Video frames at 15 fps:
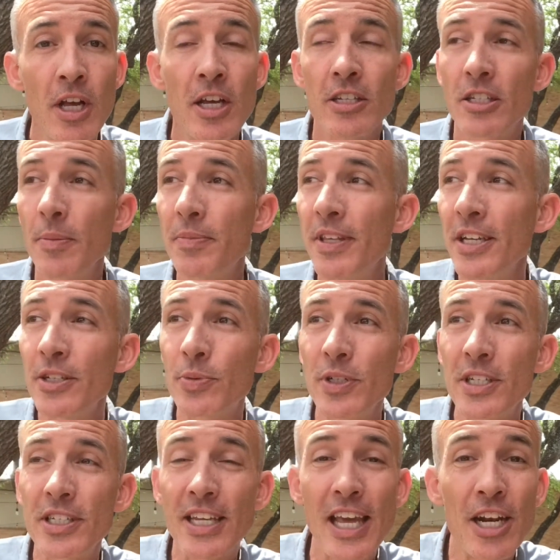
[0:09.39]
some things we
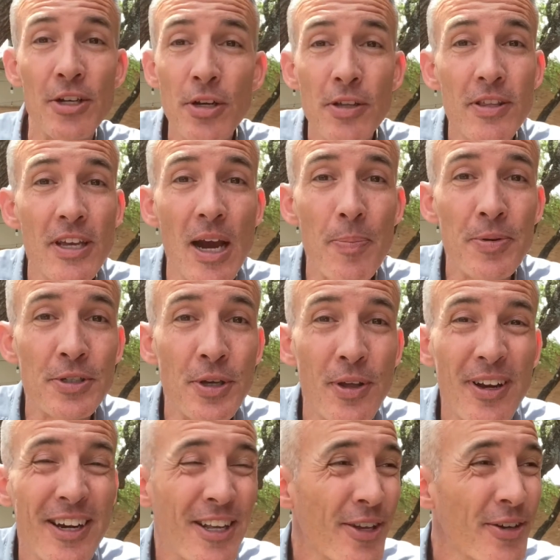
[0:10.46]
just kind of took the
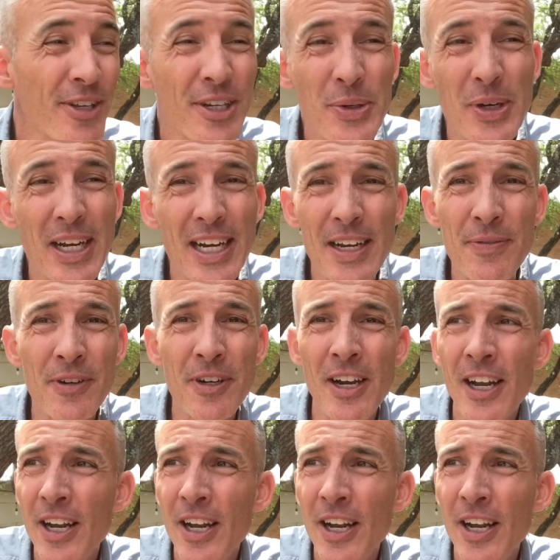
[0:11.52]
opportunity to go, you know, I never